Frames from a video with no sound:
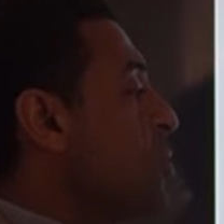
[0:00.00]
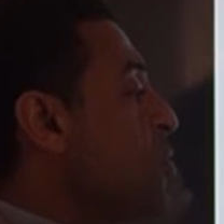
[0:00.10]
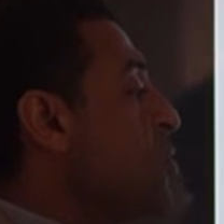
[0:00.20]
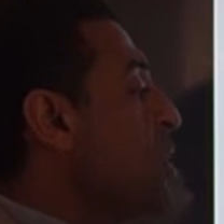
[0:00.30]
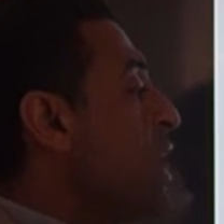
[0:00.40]

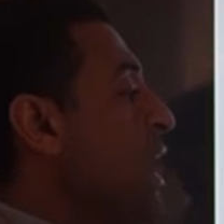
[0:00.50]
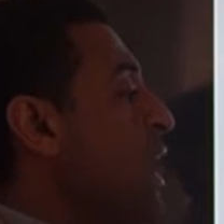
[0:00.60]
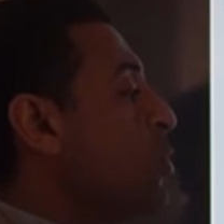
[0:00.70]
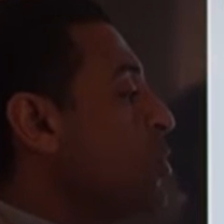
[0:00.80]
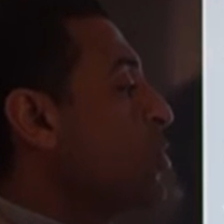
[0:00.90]
know
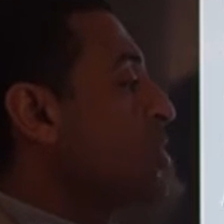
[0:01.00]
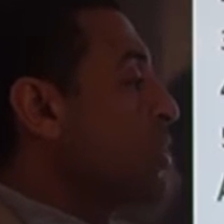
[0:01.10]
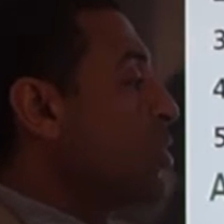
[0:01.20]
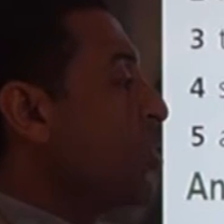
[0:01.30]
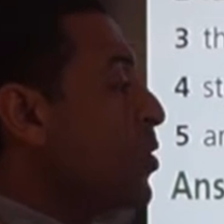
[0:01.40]
how
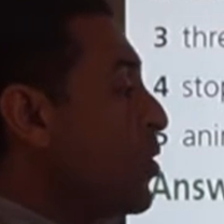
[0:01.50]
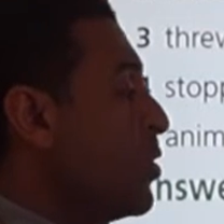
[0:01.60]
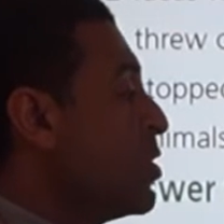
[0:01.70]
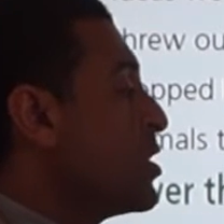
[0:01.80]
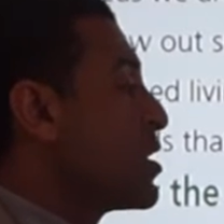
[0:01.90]
long
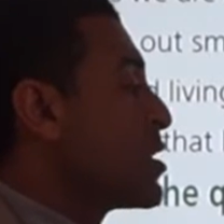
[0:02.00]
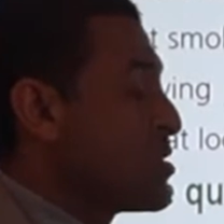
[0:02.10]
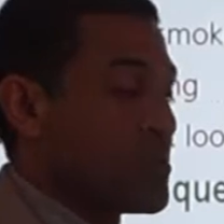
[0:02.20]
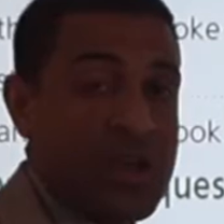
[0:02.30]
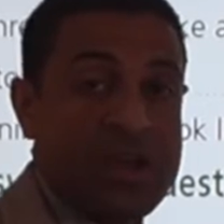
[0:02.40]
ago
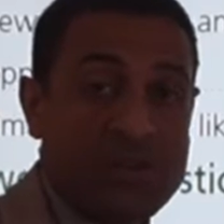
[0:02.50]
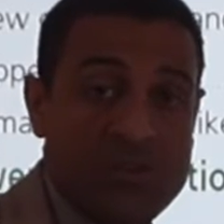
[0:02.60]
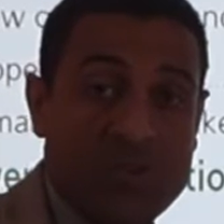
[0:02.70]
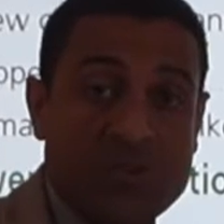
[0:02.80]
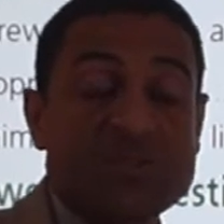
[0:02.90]
the
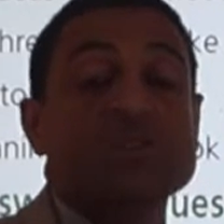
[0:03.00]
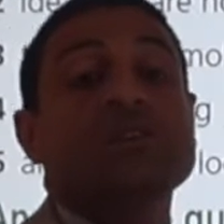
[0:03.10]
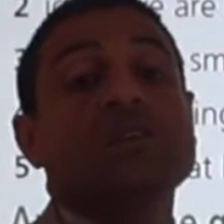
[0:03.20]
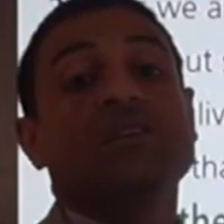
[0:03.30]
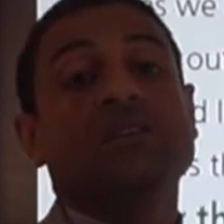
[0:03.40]

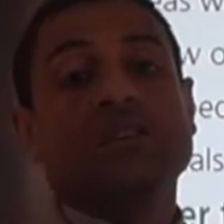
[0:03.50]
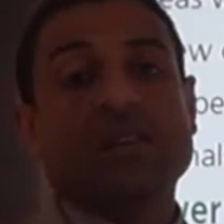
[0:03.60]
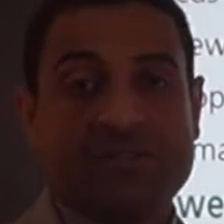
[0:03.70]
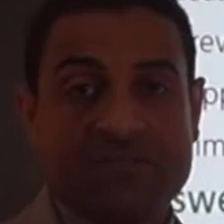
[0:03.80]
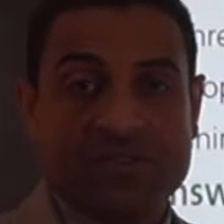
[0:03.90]
dinosaurs
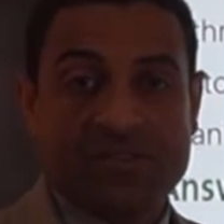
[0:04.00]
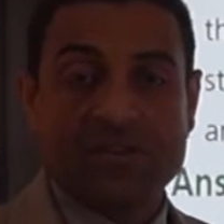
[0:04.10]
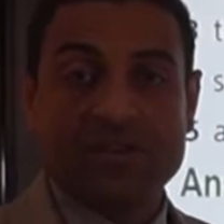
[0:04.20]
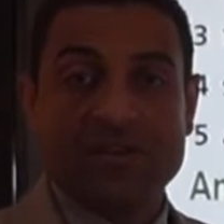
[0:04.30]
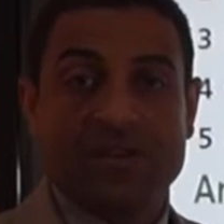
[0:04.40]
lived?
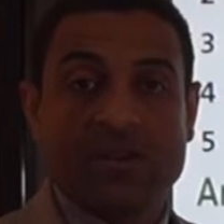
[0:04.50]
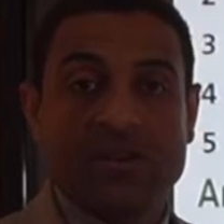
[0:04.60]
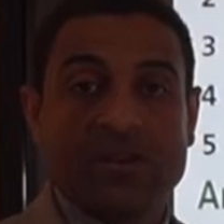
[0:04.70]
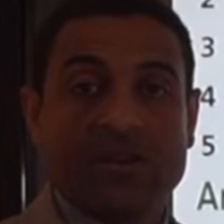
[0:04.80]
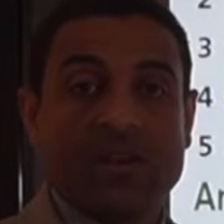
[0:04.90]

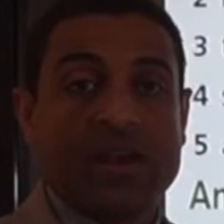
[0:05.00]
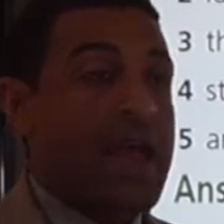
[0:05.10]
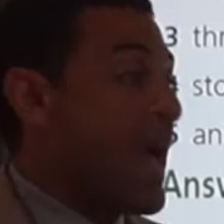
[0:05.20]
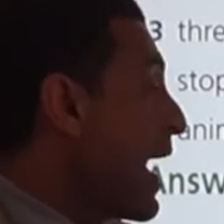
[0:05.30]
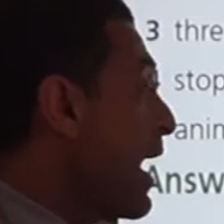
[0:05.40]

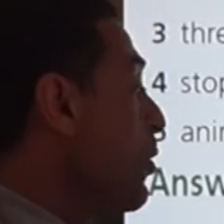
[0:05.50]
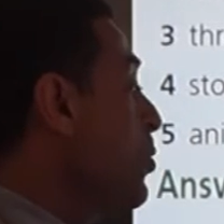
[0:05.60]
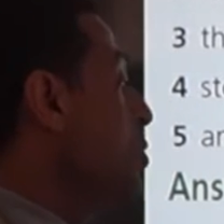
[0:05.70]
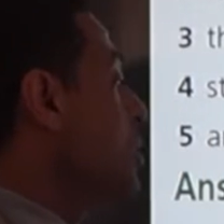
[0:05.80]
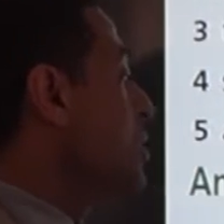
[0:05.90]
How
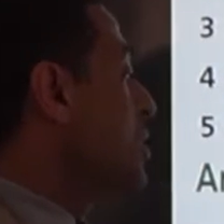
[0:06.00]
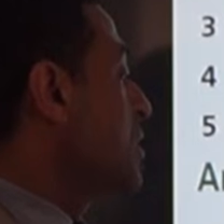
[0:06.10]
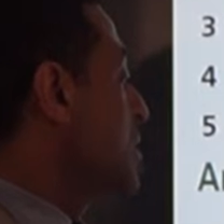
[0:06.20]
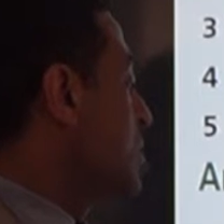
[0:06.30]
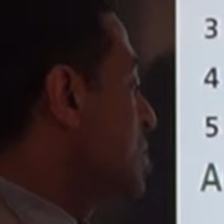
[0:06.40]

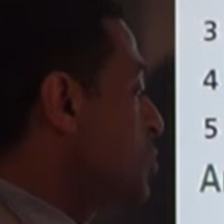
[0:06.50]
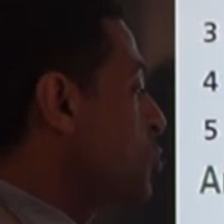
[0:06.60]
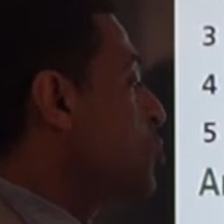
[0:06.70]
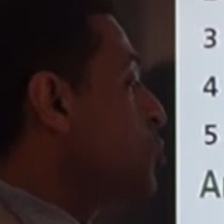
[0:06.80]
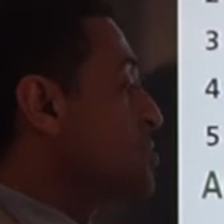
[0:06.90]

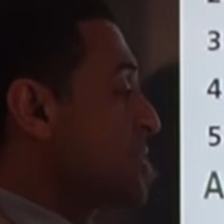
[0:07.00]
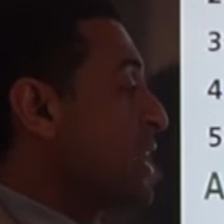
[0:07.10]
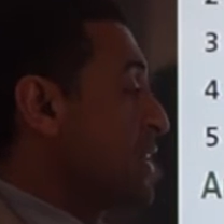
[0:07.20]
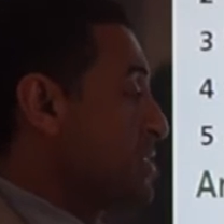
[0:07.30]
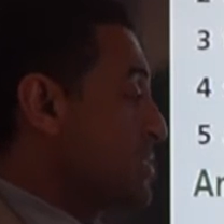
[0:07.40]
do
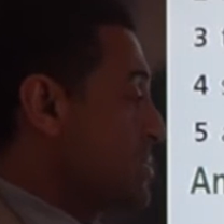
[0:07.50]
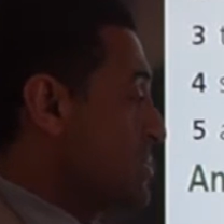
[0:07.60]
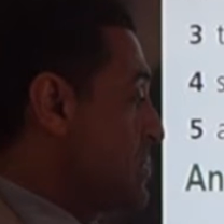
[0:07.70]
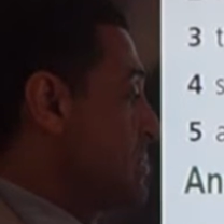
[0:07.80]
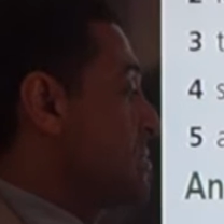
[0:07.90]

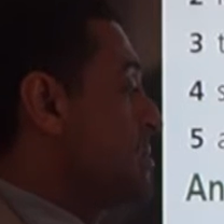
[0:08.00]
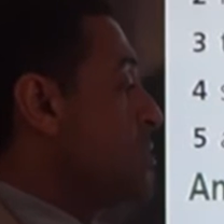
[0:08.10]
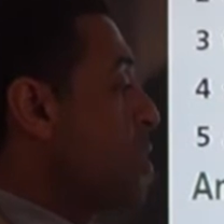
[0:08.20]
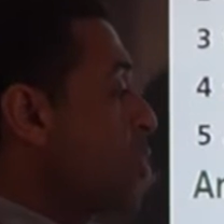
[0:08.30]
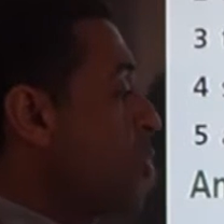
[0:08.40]
scientists
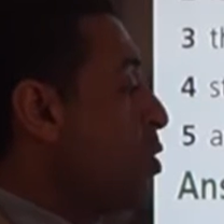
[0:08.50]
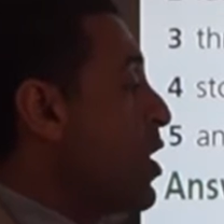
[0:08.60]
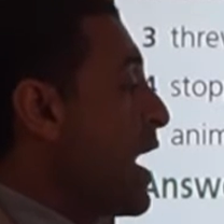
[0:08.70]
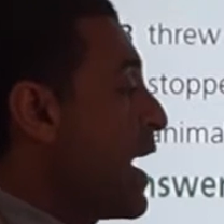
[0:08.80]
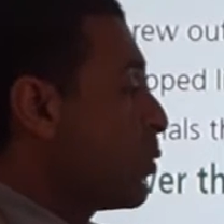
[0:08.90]

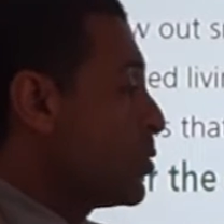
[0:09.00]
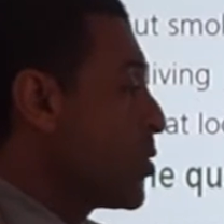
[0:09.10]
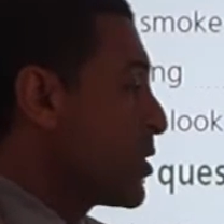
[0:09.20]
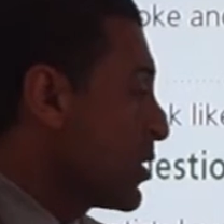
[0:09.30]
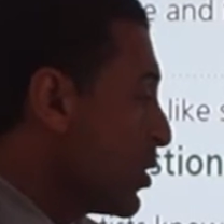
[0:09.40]
know how
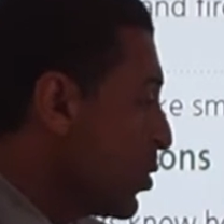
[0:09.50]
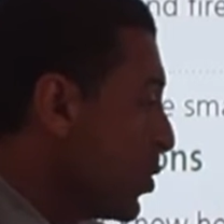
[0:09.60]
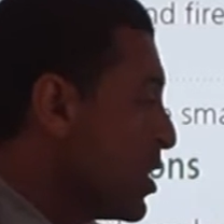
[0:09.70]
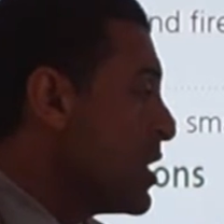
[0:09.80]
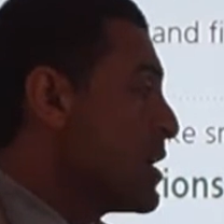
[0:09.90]
long ago
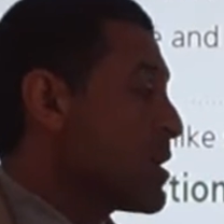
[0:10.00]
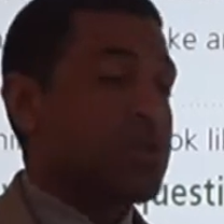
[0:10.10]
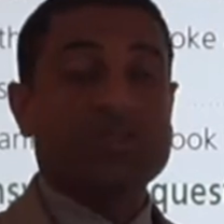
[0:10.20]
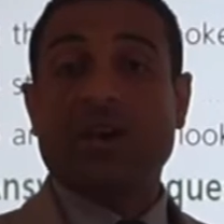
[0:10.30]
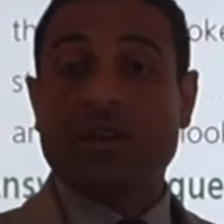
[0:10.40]

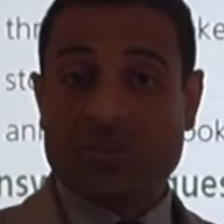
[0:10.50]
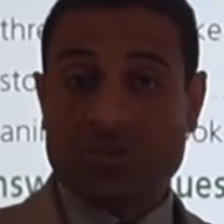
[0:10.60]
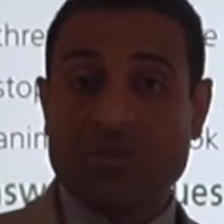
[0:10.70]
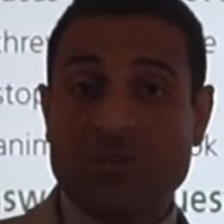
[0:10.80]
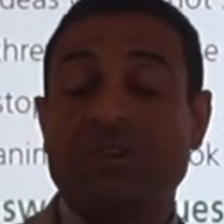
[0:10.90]
the
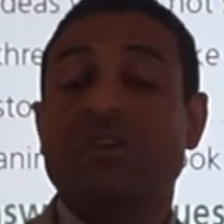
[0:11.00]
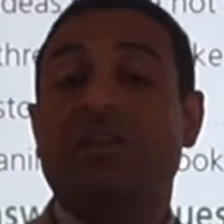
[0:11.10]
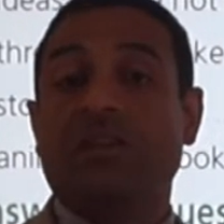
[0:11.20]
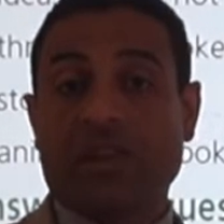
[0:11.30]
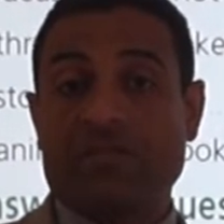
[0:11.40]

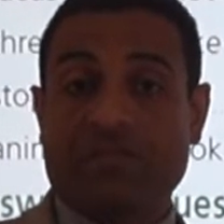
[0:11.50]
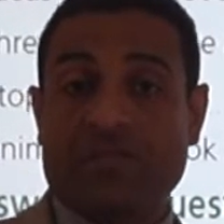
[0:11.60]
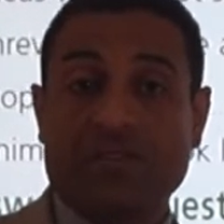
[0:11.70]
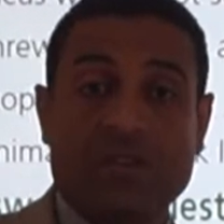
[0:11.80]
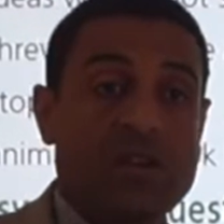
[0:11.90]
dinosaurs
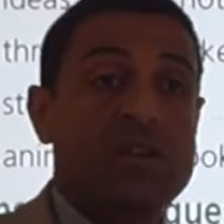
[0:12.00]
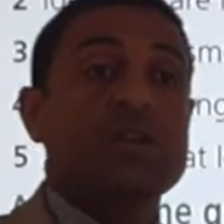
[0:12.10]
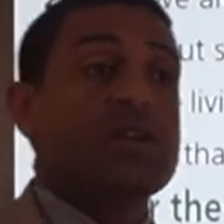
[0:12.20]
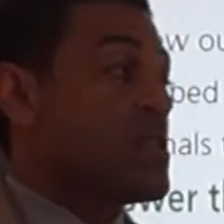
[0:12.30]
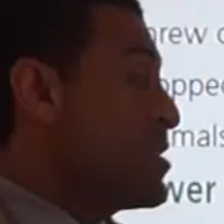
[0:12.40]
lived?
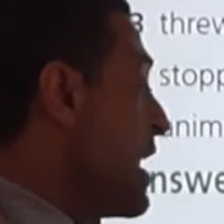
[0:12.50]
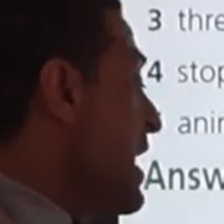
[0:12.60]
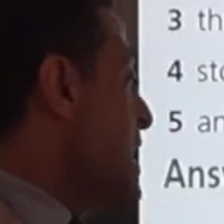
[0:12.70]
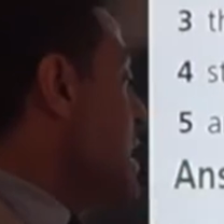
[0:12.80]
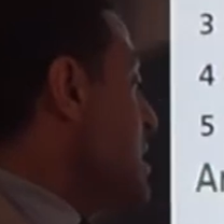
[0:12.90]

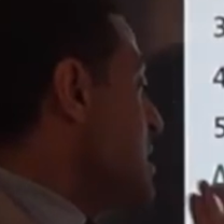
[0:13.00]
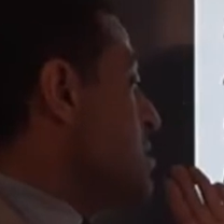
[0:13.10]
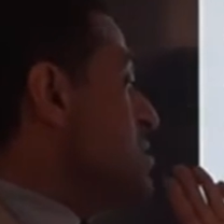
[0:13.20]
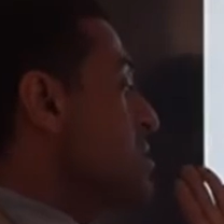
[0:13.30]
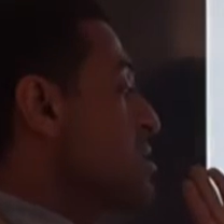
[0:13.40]

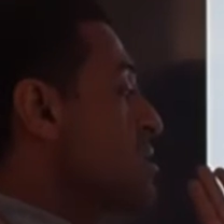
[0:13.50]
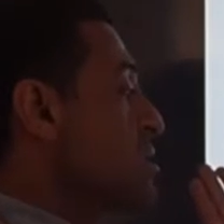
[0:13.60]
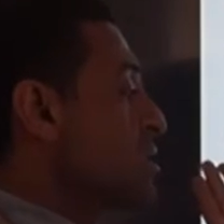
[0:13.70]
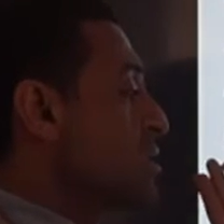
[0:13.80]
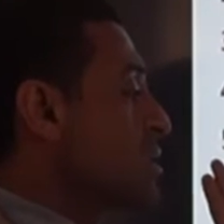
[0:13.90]

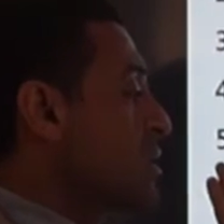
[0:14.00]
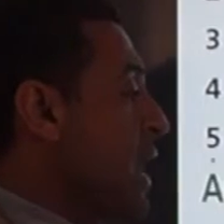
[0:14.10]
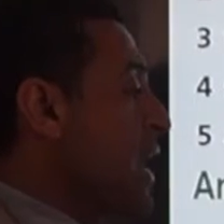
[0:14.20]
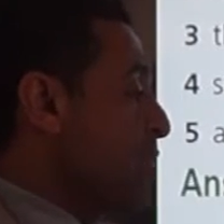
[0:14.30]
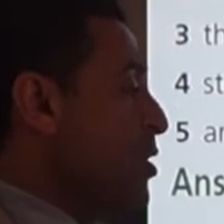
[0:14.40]
They
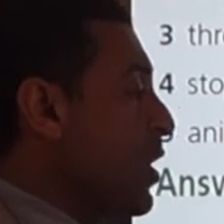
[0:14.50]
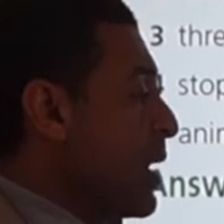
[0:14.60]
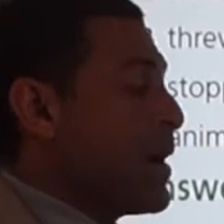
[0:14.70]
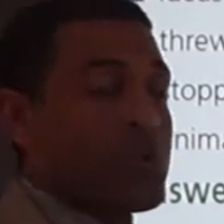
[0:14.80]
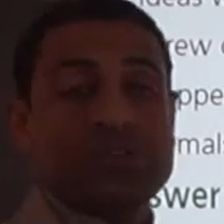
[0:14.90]
can know
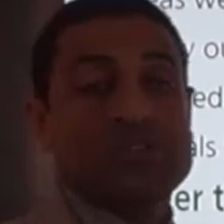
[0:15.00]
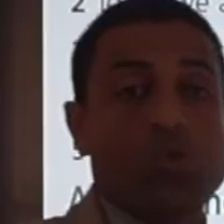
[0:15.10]
about this